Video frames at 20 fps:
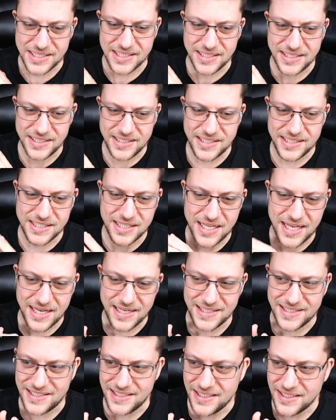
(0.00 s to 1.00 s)
is
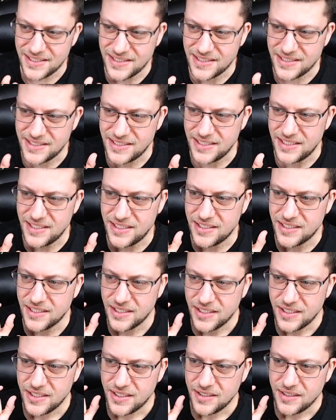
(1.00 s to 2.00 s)
that D&D
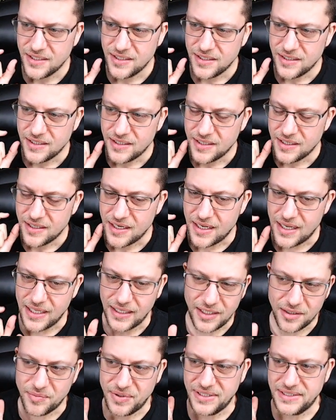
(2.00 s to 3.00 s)

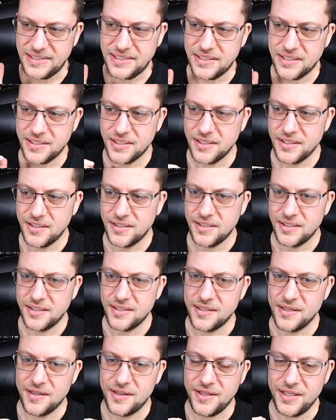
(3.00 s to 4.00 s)
element.
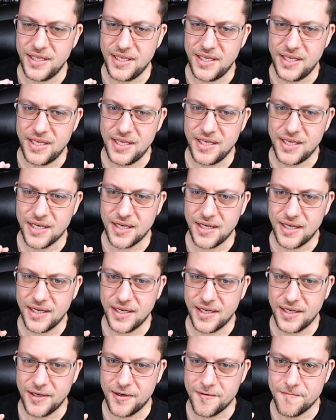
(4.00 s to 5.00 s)
The
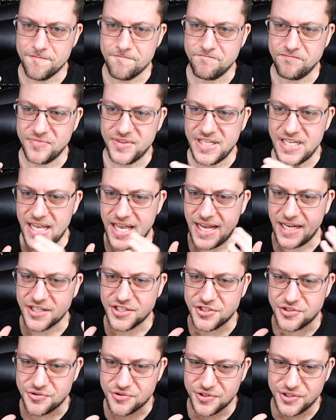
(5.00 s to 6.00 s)

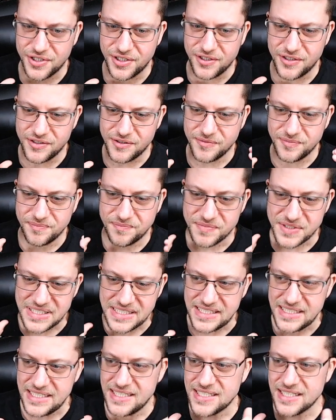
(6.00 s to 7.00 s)
extra
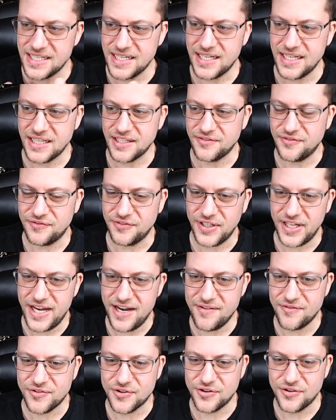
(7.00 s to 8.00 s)
seasoning, the
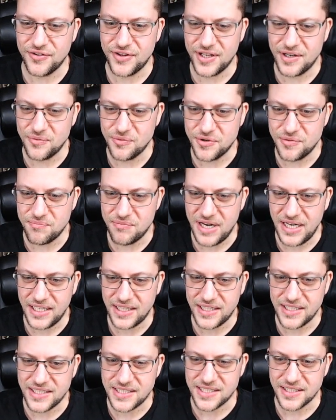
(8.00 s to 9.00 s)
flavor that would make
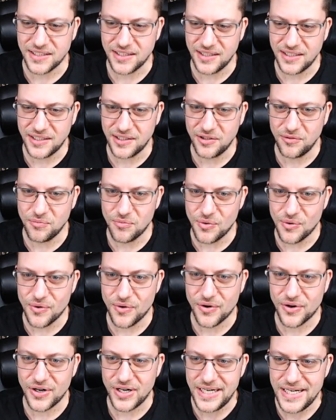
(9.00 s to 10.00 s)
this a little
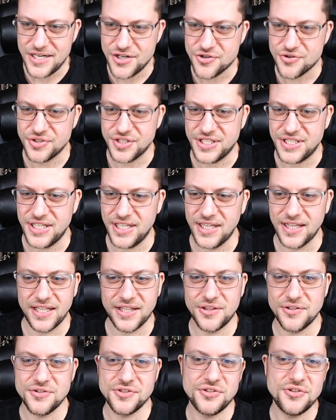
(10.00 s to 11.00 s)
more interesting. Like,
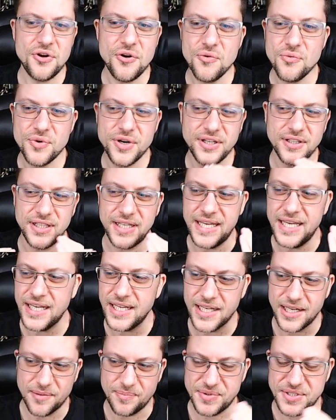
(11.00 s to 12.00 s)
there's no real
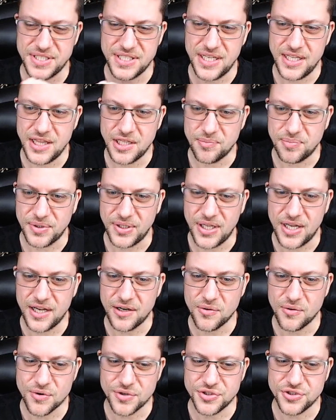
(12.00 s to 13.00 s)
hiccups in the plot
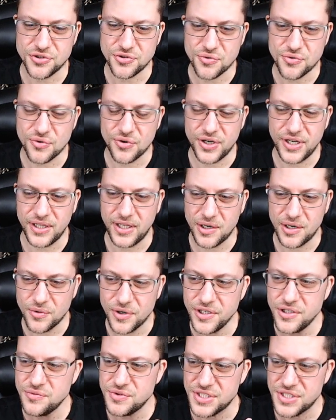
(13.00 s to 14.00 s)
or story. Like,
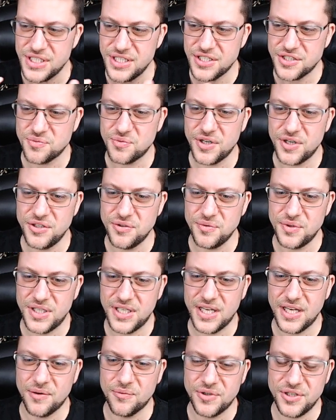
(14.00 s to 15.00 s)
what you see is what you
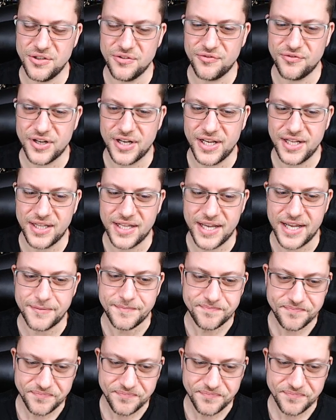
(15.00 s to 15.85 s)
get when you find that